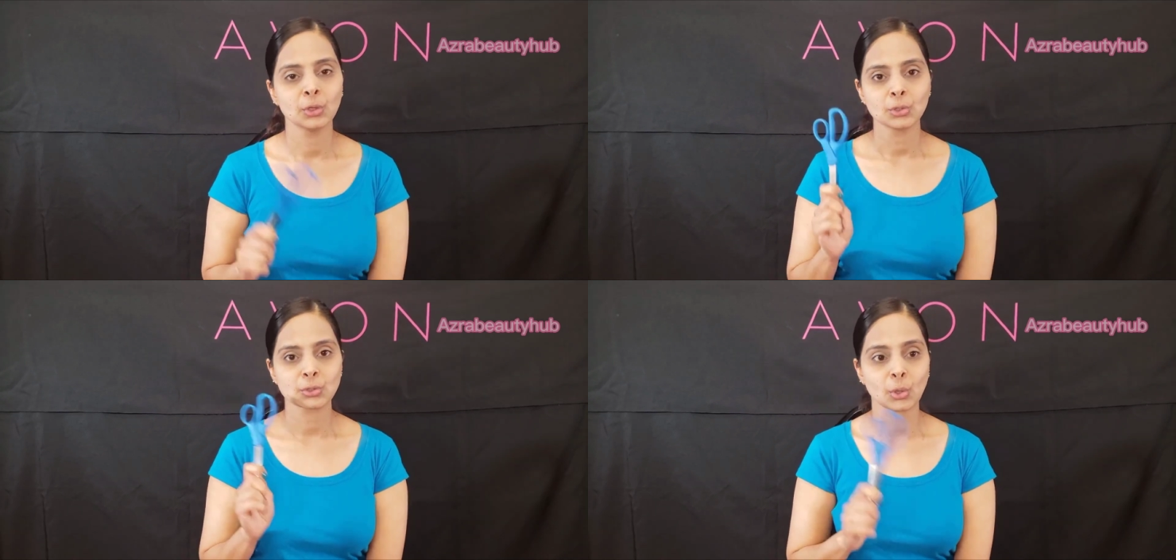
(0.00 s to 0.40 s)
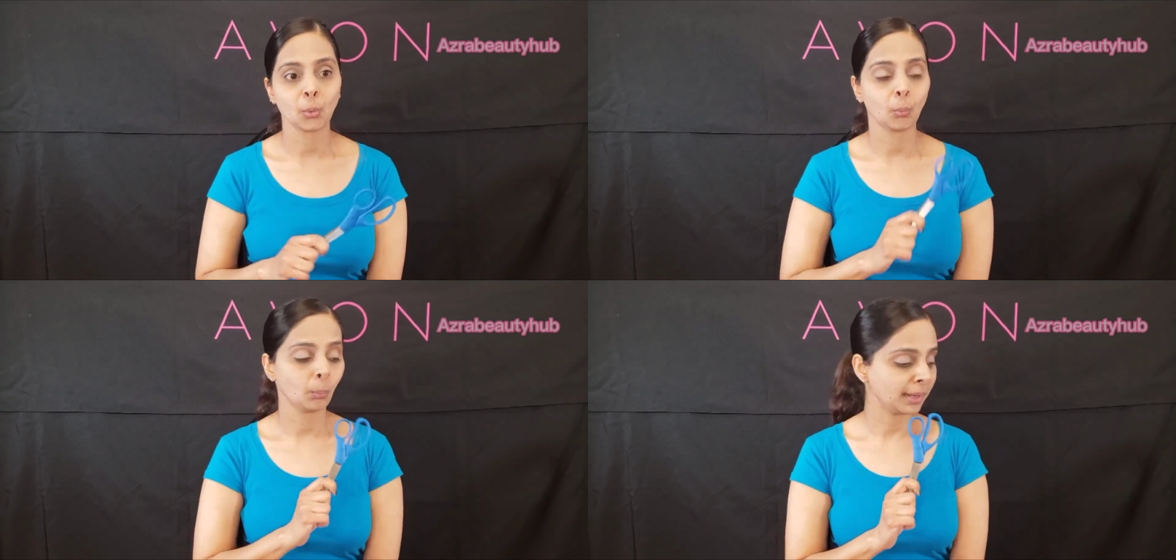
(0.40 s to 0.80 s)
So
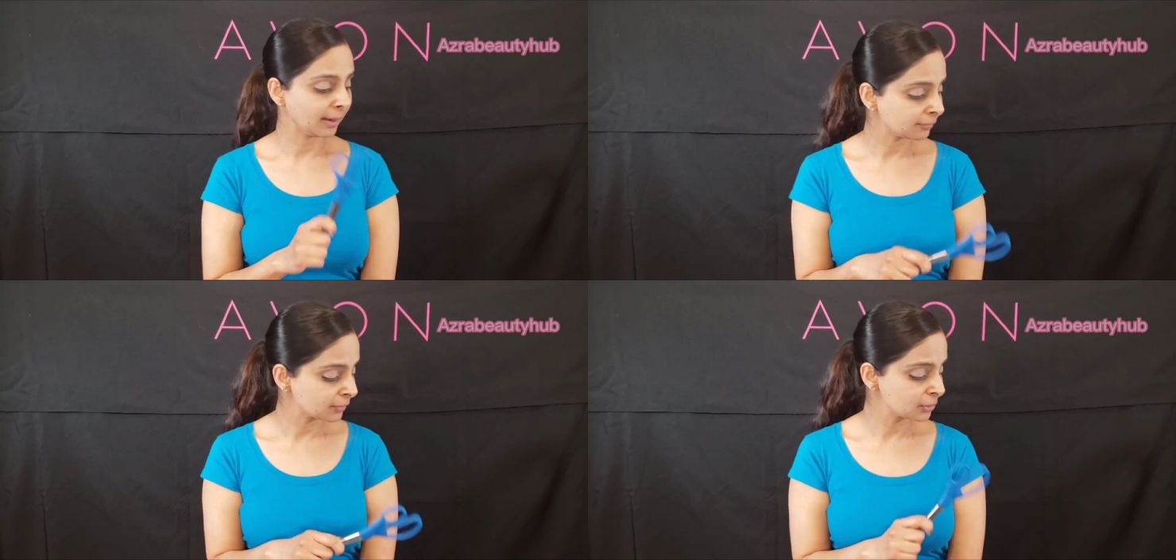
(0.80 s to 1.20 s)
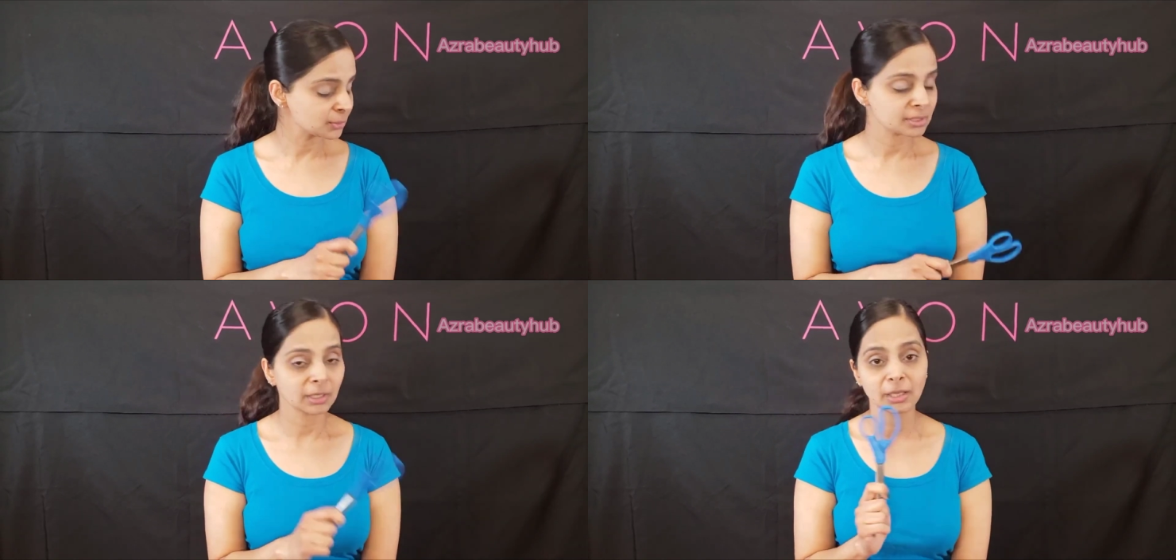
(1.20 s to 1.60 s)
whatever you
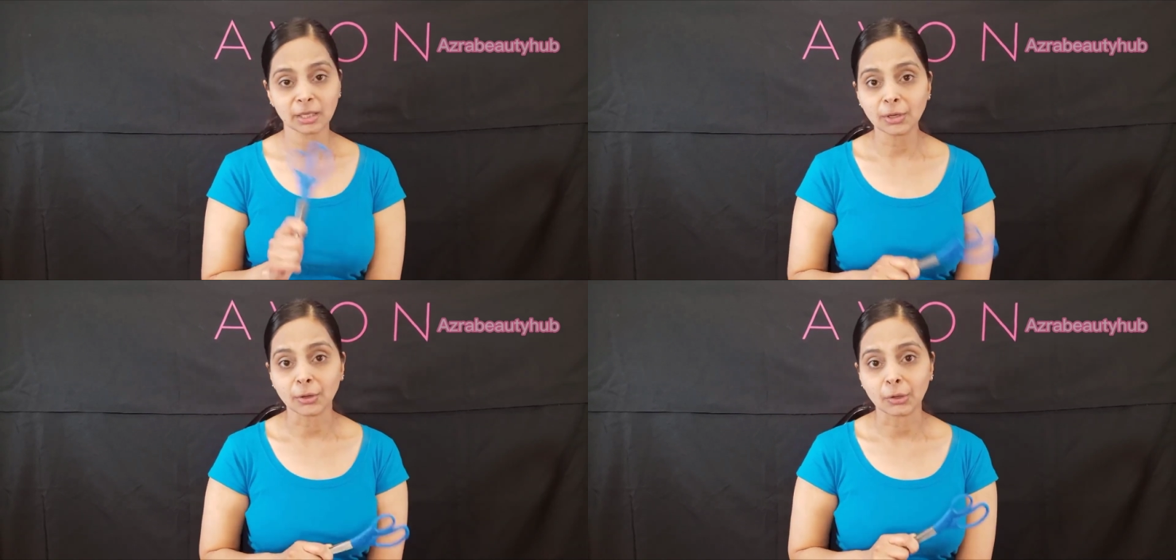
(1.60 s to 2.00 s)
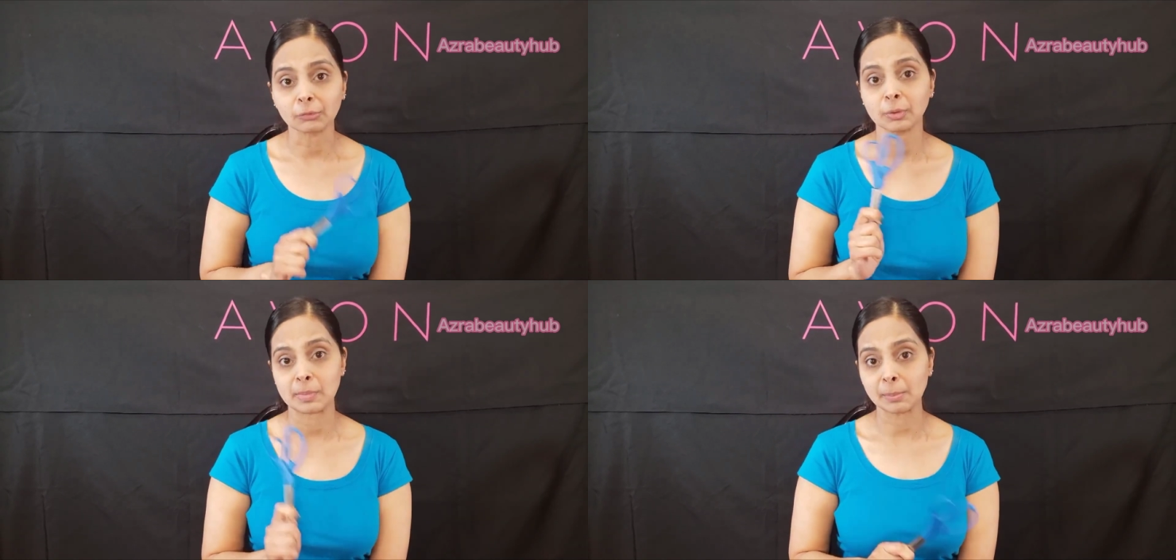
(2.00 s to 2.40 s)
see here,
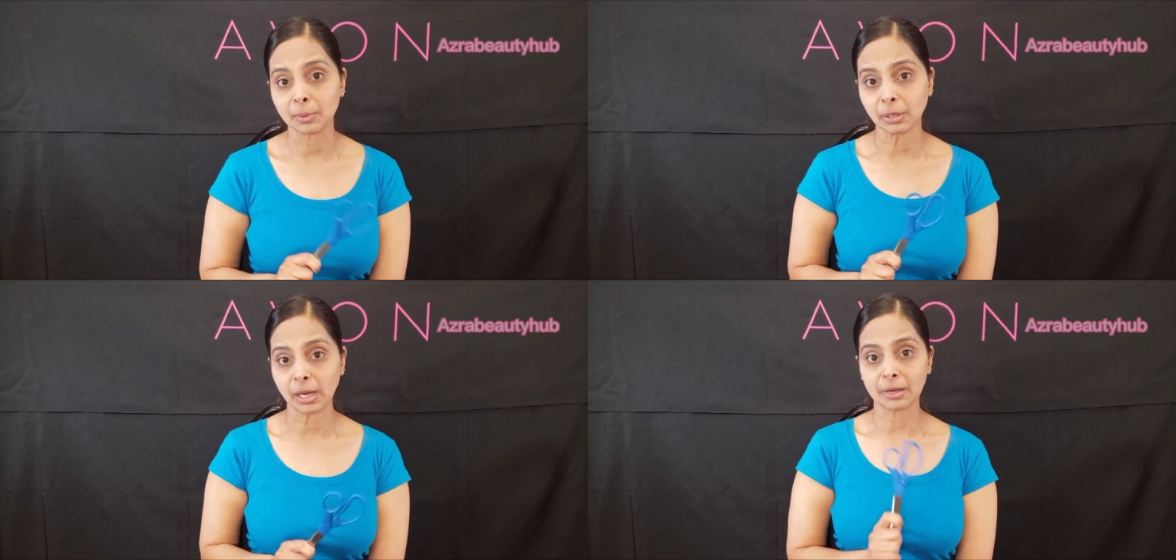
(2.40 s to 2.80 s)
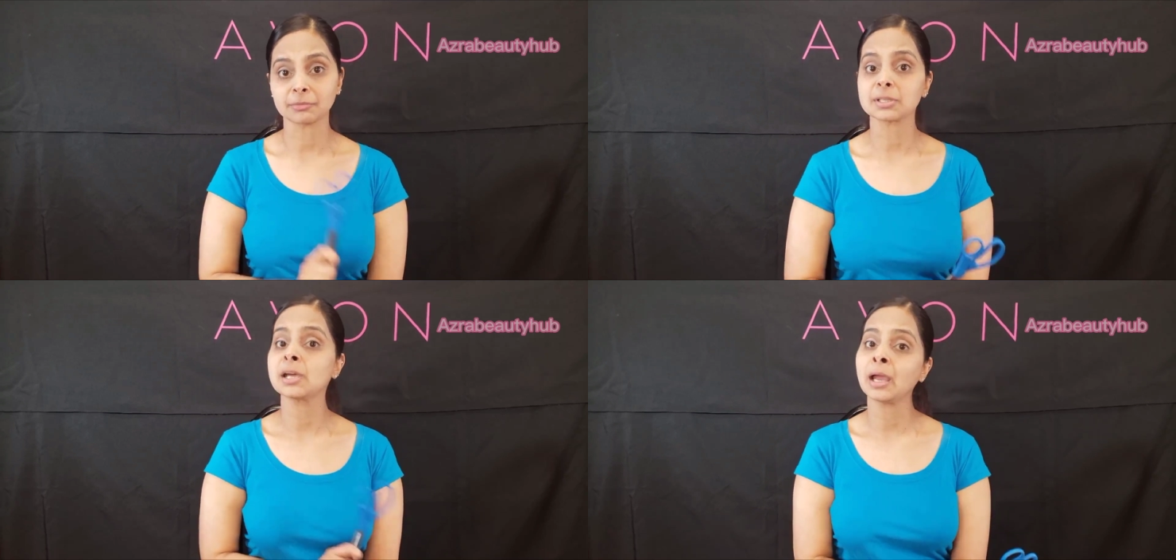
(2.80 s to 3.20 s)
remember,
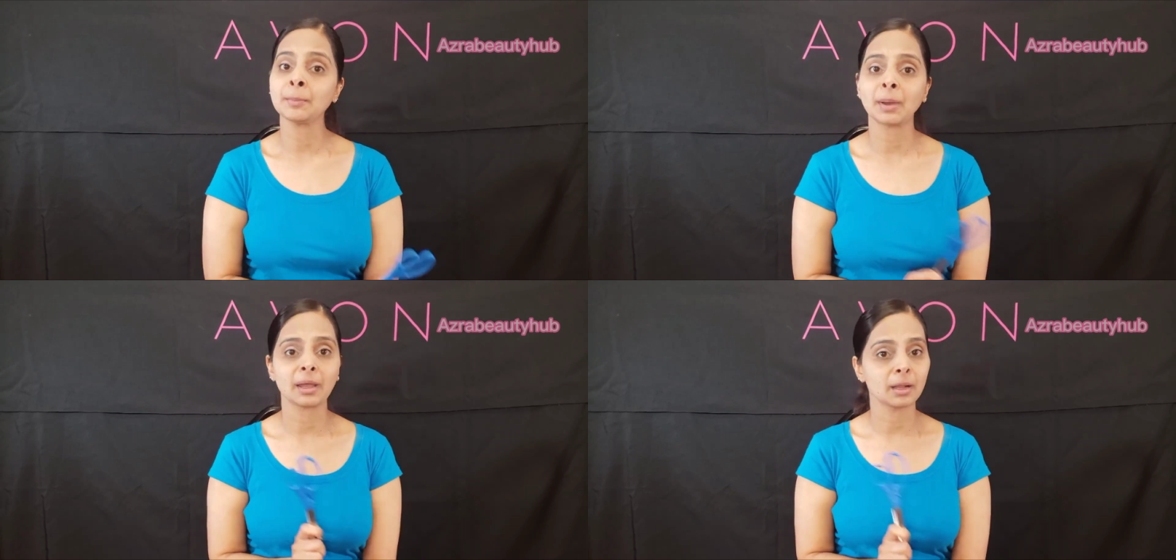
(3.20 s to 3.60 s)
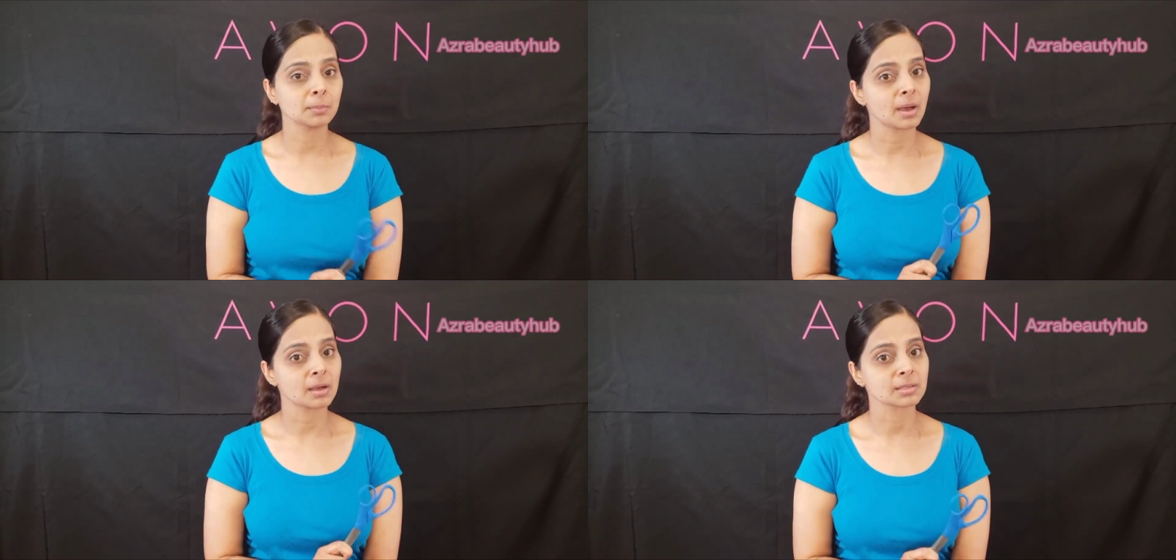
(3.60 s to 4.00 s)
every time I
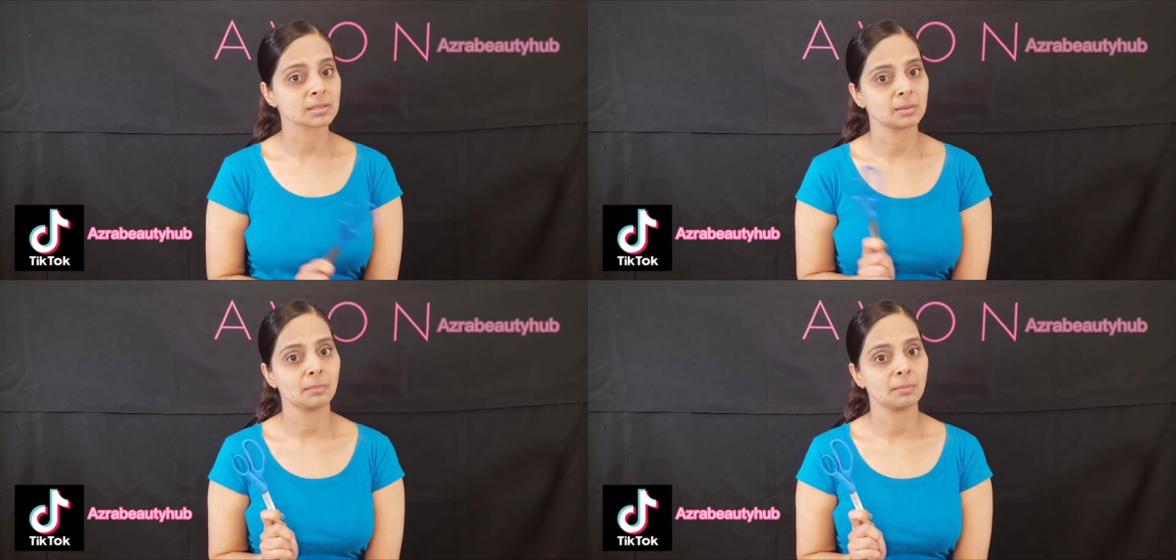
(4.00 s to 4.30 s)
unbox